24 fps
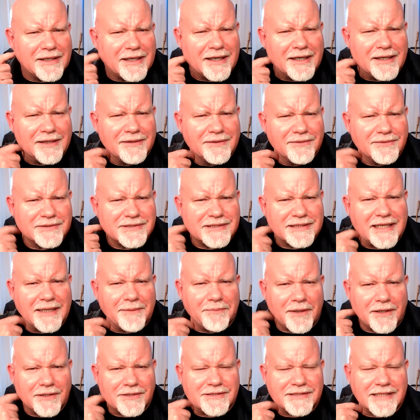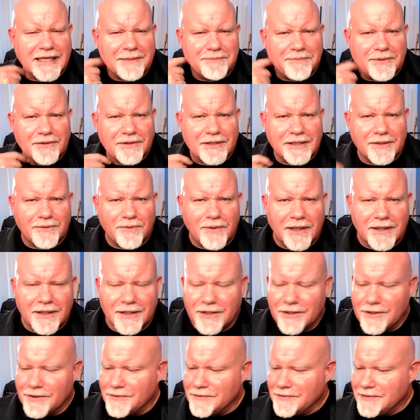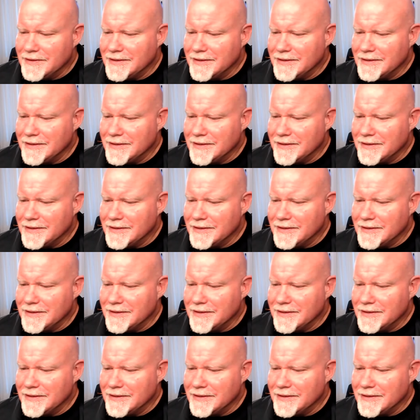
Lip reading: was it the Empire State Building a while ago?